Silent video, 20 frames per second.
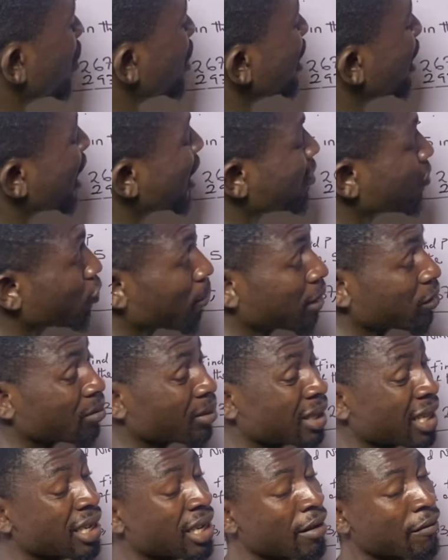The nearest number to
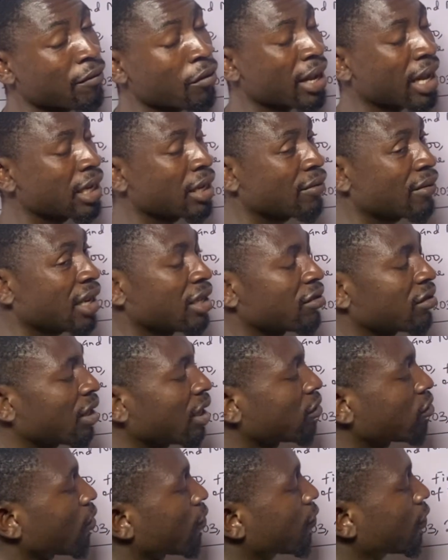10 that 4 can divide is
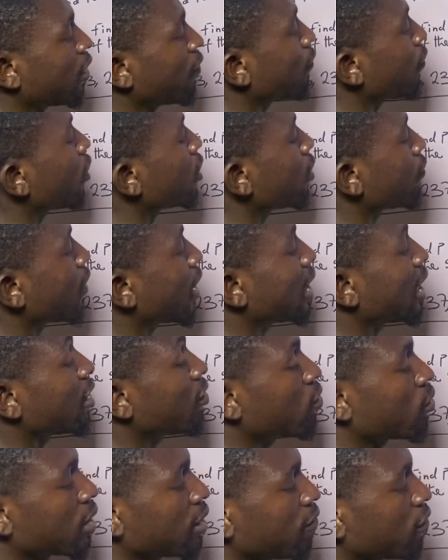8. So if 4 divide 8,
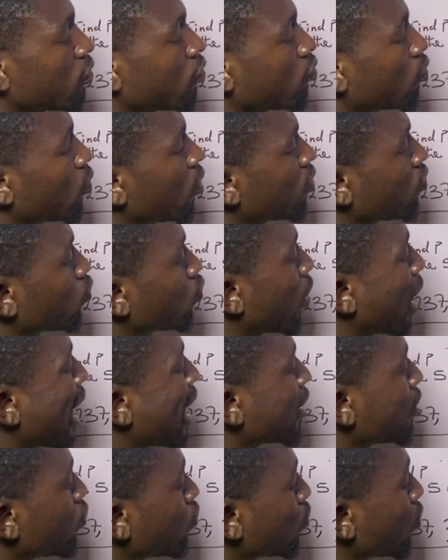it will give you 2. What will
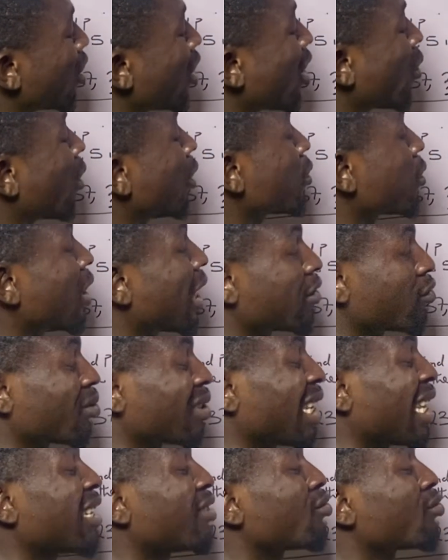you add to
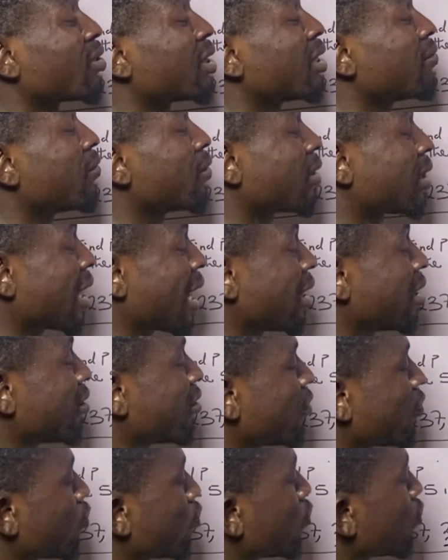the 8 to give you 10? It
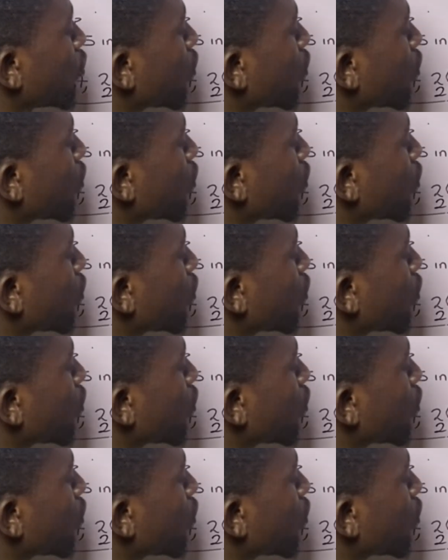is 2.